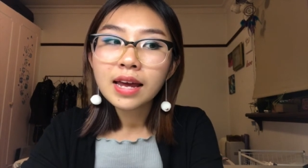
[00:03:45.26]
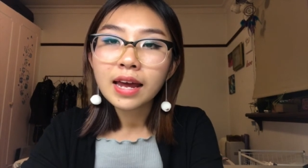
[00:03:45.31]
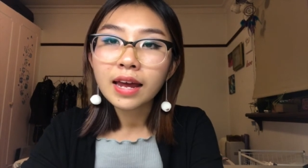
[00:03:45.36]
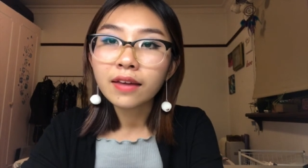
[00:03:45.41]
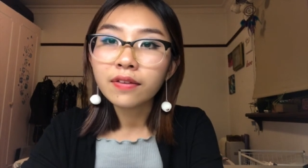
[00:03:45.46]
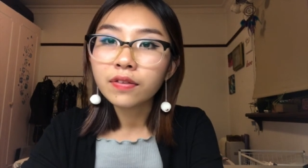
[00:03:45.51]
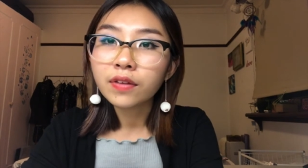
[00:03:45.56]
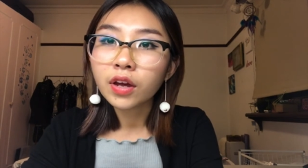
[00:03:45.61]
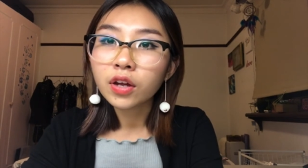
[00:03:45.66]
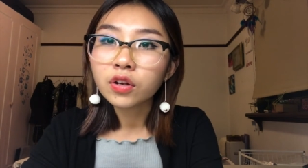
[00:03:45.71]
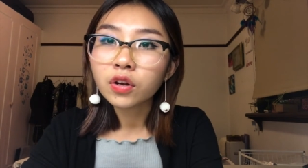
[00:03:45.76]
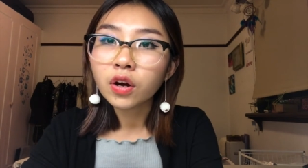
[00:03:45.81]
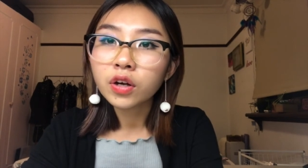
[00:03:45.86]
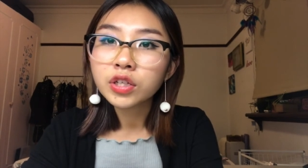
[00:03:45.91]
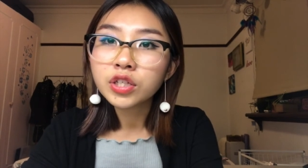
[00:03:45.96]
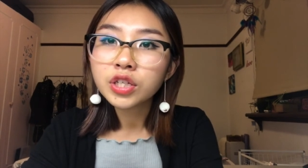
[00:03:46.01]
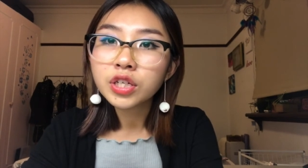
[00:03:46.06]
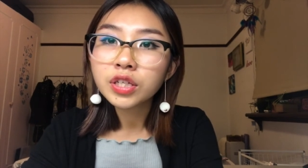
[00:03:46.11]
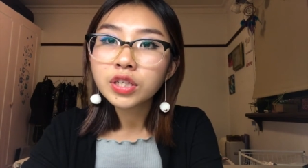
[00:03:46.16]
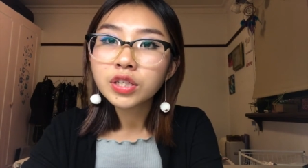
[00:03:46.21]
in the
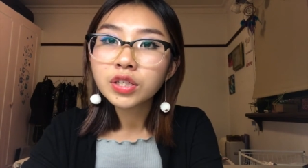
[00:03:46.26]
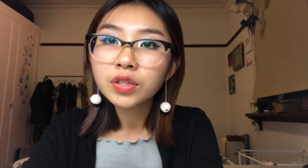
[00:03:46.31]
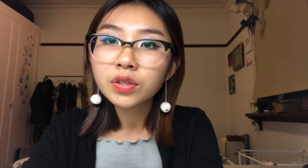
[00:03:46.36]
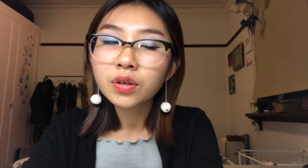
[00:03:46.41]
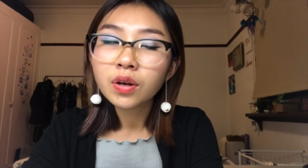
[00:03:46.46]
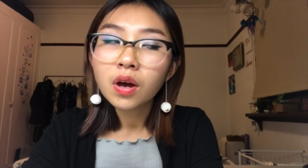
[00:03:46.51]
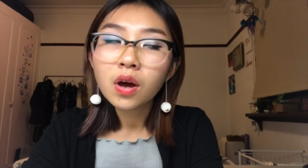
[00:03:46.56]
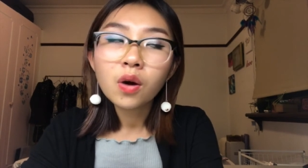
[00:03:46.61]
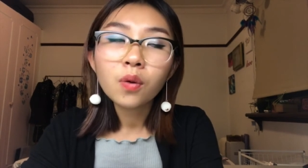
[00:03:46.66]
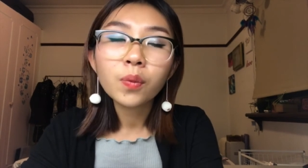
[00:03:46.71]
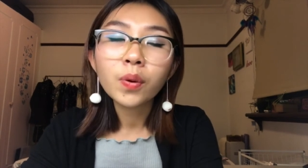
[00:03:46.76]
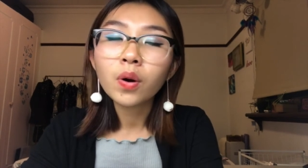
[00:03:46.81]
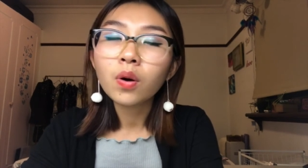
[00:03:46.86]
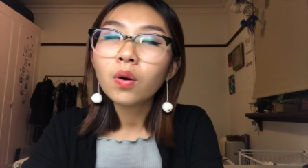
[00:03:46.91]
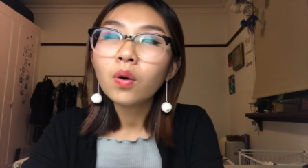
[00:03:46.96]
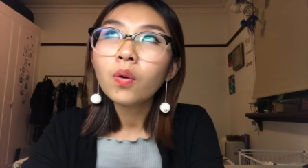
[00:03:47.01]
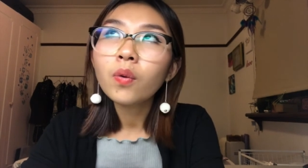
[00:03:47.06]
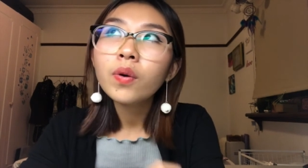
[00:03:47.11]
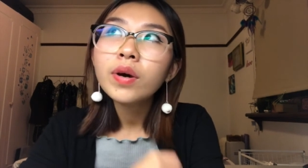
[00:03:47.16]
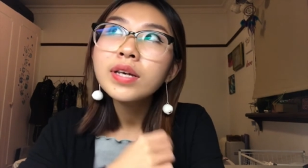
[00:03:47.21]
unconscious, we'll
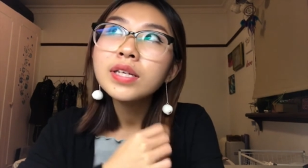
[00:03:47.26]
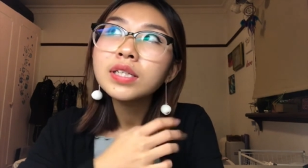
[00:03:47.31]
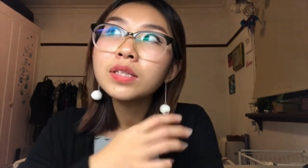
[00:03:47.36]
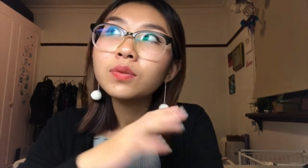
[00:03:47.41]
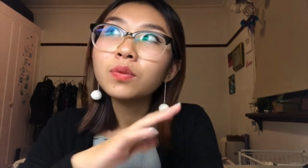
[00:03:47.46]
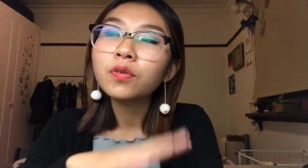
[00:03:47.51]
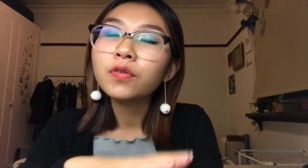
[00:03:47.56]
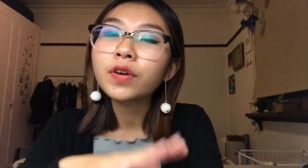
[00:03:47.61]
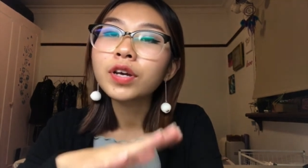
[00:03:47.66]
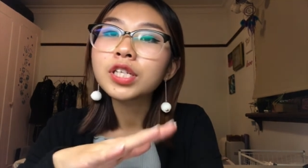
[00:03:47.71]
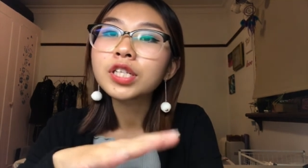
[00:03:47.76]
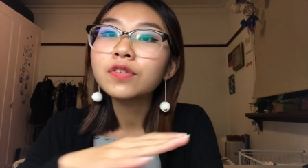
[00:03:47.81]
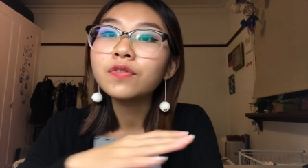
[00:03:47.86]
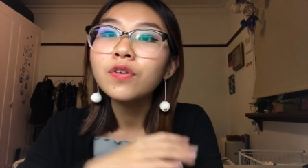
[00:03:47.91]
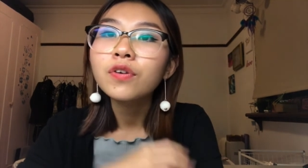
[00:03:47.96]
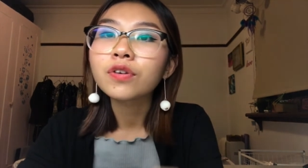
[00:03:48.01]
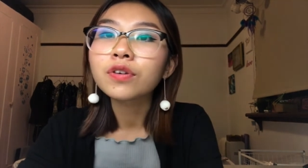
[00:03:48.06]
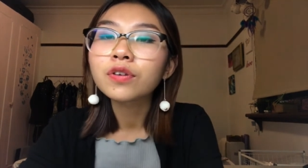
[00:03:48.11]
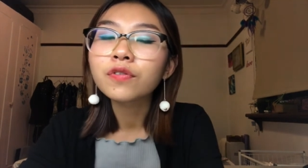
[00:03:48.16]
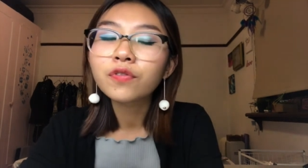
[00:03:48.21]
always, well, first of
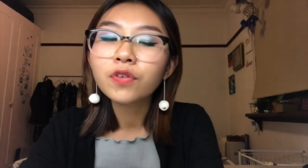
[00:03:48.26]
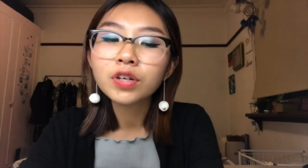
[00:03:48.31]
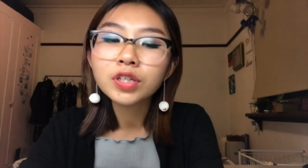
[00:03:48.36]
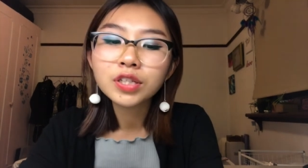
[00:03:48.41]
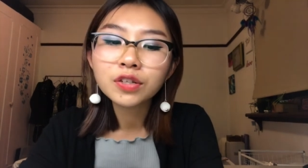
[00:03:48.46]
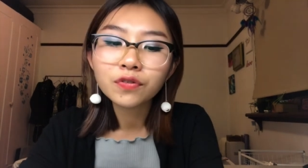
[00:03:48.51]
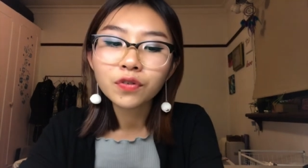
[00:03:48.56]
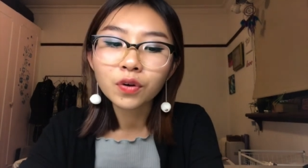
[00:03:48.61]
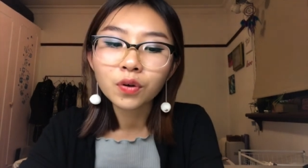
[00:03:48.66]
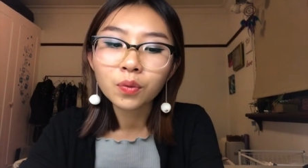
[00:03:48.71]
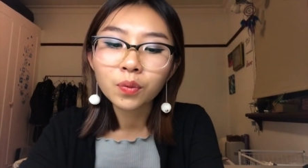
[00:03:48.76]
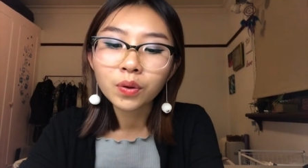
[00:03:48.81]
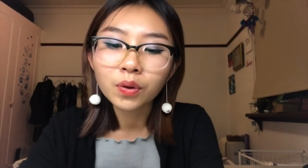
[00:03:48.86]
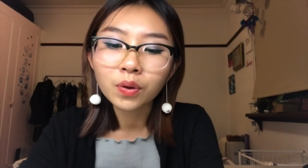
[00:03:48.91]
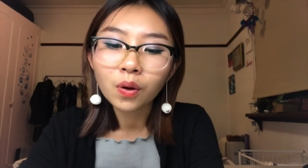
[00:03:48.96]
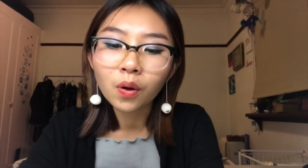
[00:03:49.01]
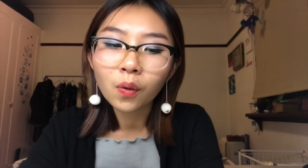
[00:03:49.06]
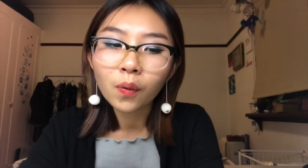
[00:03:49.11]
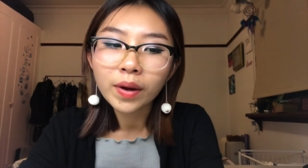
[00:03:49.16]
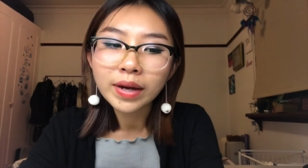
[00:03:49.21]
all, first of all,
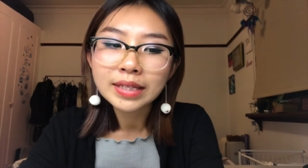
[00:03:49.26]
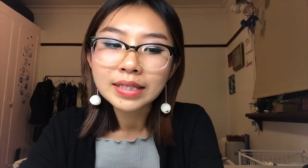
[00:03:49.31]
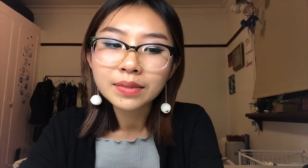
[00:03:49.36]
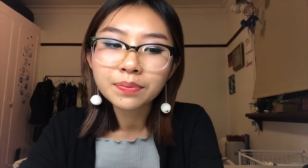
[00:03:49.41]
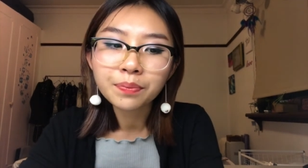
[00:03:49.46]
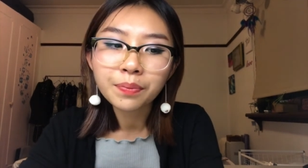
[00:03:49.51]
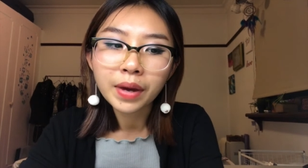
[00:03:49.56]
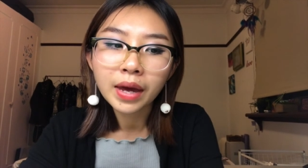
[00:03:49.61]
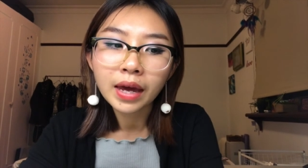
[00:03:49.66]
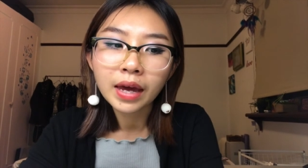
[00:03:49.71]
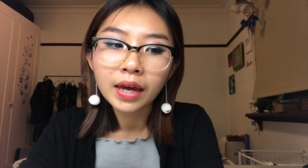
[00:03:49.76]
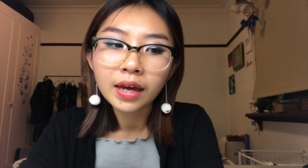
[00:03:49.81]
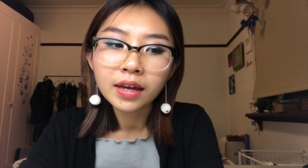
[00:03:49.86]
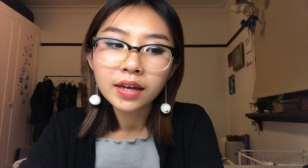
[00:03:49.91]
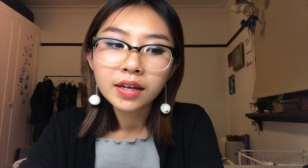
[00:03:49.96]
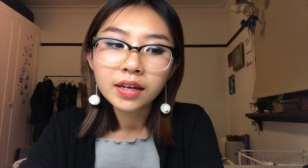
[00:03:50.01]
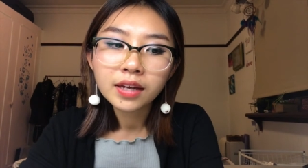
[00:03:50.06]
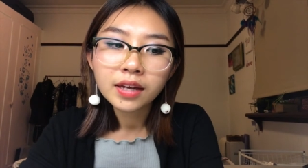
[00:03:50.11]
we'll always be